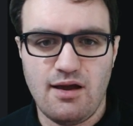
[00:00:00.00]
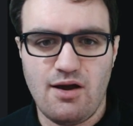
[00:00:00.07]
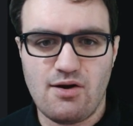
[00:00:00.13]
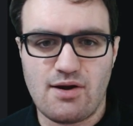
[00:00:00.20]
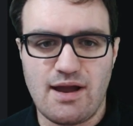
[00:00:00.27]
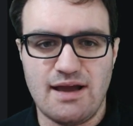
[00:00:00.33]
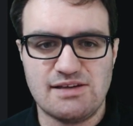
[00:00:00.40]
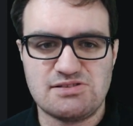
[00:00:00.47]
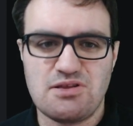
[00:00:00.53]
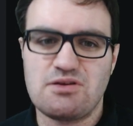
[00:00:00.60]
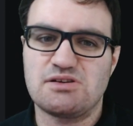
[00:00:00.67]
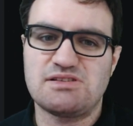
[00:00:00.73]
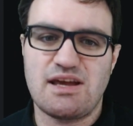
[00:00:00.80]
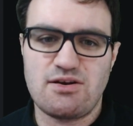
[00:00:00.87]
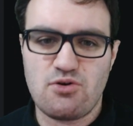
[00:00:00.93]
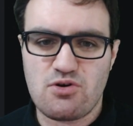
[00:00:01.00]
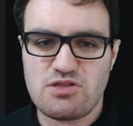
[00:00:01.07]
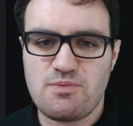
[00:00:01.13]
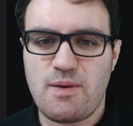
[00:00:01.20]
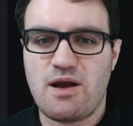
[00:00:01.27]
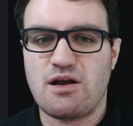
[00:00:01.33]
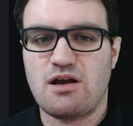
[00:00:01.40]
Okay, so they're saying
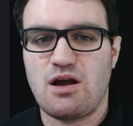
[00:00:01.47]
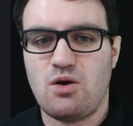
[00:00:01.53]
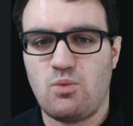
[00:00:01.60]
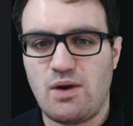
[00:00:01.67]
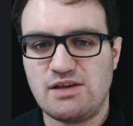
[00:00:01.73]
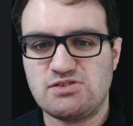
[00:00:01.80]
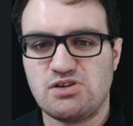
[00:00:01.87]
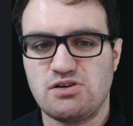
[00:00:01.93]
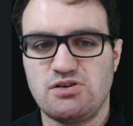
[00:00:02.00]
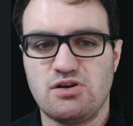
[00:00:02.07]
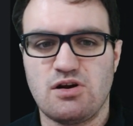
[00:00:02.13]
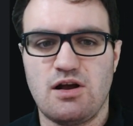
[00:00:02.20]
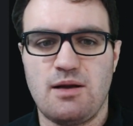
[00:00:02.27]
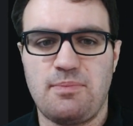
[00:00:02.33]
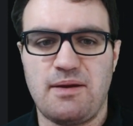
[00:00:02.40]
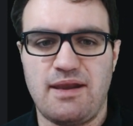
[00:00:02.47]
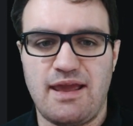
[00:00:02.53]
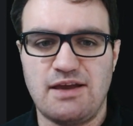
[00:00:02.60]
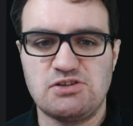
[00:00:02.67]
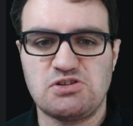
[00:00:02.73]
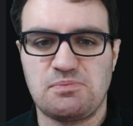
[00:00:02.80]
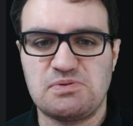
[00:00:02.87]
North America, Western Europe, and
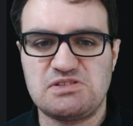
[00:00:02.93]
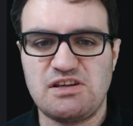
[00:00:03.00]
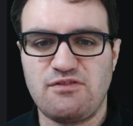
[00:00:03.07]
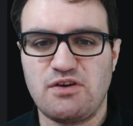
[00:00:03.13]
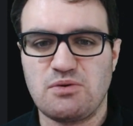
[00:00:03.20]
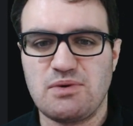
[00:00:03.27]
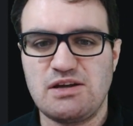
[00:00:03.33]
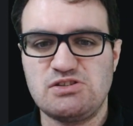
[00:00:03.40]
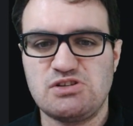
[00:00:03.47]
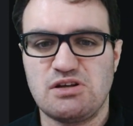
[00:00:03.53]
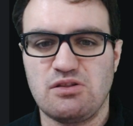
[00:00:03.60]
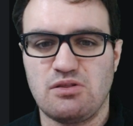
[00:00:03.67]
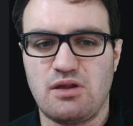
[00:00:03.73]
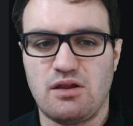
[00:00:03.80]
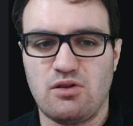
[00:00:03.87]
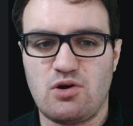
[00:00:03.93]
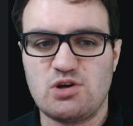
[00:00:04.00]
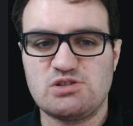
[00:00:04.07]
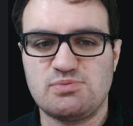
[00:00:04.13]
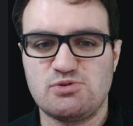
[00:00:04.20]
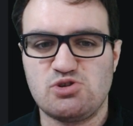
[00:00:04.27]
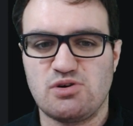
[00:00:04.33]
Asia Pacific region, a
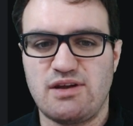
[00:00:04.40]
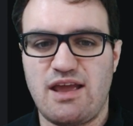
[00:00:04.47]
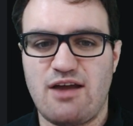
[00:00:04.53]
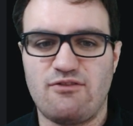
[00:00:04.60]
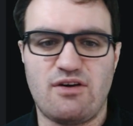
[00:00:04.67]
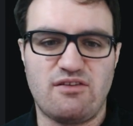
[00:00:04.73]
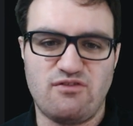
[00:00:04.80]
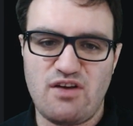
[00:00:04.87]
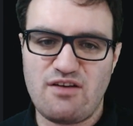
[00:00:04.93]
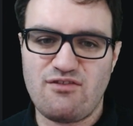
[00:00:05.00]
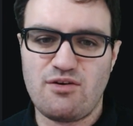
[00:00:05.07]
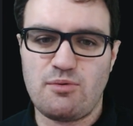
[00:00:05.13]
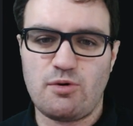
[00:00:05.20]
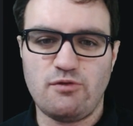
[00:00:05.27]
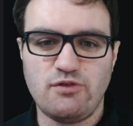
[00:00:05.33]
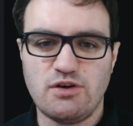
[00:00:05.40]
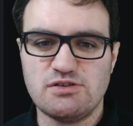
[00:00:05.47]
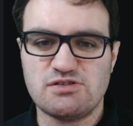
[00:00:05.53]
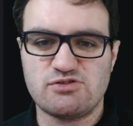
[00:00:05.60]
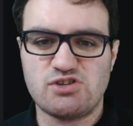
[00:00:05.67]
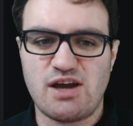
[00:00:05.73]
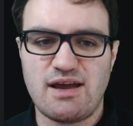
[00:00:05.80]
large majority have unfavorable
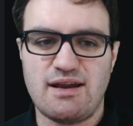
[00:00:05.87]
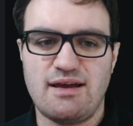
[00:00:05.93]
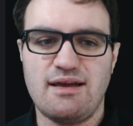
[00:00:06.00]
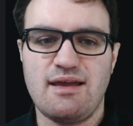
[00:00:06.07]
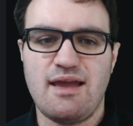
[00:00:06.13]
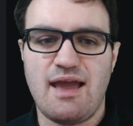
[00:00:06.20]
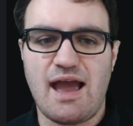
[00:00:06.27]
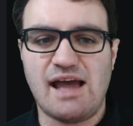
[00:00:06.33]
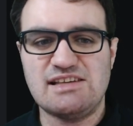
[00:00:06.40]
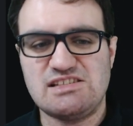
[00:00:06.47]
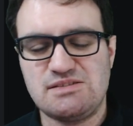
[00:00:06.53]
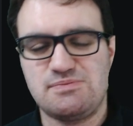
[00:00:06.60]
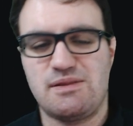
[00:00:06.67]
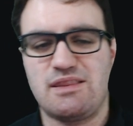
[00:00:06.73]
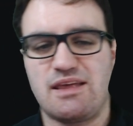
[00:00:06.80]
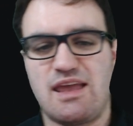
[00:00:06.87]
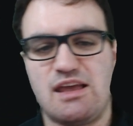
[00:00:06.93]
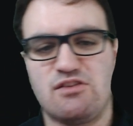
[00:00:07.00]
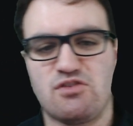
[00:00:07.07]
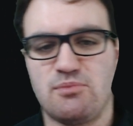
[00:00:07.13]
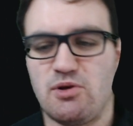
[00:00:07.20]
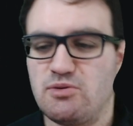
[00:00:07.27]
views of China, as has been the
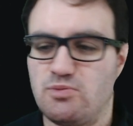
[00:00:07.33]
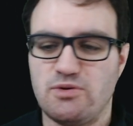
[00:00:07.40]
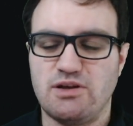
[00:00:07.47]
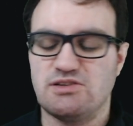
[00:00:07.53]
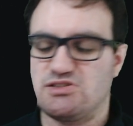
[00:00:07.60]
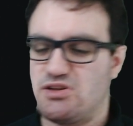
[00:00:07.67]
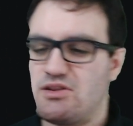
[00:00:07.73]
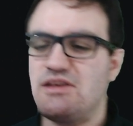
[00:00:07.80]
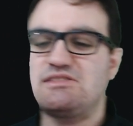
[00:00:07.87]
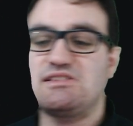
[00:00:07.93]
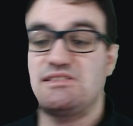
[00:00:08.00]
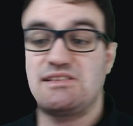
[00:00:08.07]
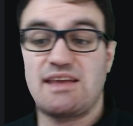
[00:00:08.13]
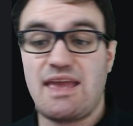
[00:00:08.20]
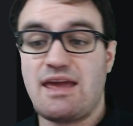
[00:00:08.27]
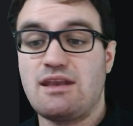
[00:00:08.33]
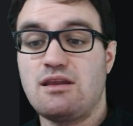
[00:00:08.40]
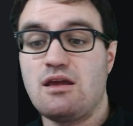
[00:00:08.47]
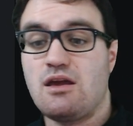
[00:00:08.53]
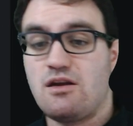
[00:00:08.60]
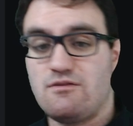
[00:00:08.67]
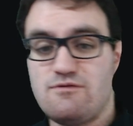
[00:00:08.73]
case for multiple years. So this is, again,
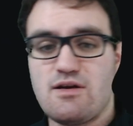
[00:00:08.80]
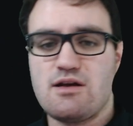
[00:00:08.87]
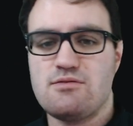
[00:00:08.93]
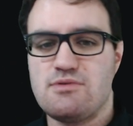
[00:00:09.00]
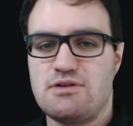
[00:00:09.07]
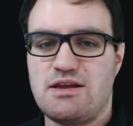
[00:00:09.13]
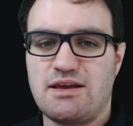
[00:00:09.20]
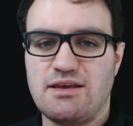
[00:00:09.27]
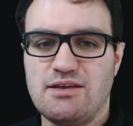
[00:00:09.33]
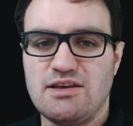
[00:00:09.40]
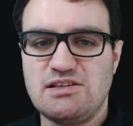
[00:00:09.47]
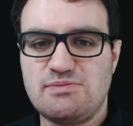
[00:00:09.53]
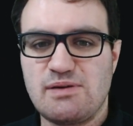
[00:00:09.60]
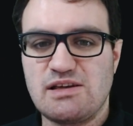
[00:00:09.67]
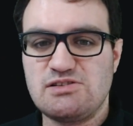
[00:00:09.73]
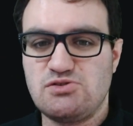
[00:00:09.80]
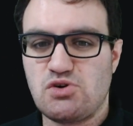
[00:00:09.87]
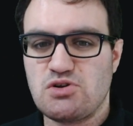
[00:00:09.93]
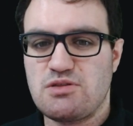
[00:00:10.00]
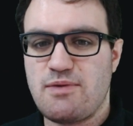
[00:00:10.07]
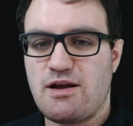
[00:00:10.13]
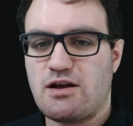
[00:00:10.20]
very ridiculous because
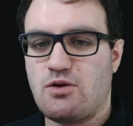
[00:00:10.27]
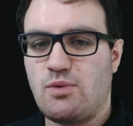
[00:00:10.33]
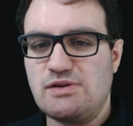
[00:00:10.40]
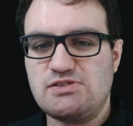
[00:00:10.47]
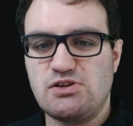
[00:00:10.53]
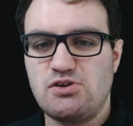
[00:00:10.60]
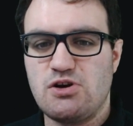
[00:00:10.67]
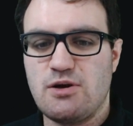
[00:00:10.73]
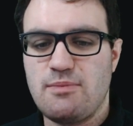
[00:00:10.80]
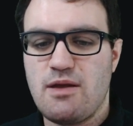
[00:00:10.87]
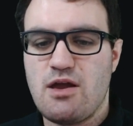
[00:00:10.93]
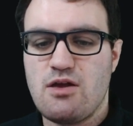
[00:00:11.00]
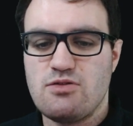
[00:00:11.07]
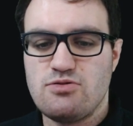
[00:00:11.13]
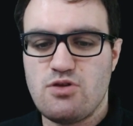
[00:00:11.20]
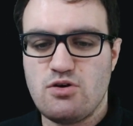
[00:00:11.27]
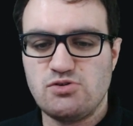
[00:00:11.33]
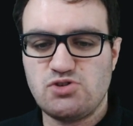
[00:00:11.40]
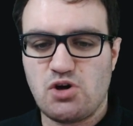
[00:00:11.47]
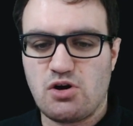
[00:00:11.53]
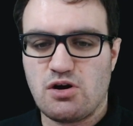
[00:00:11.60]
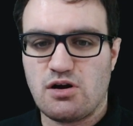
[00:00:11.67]
North America, Western Europe,
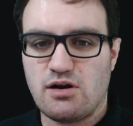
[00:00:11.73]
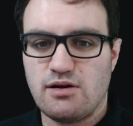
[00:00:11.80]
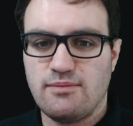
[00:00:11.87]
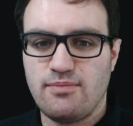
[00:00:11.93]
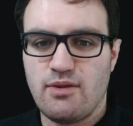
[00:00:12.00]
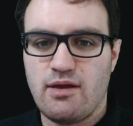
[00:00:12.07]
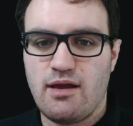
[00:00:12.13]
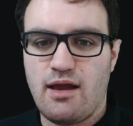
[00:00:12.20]
those are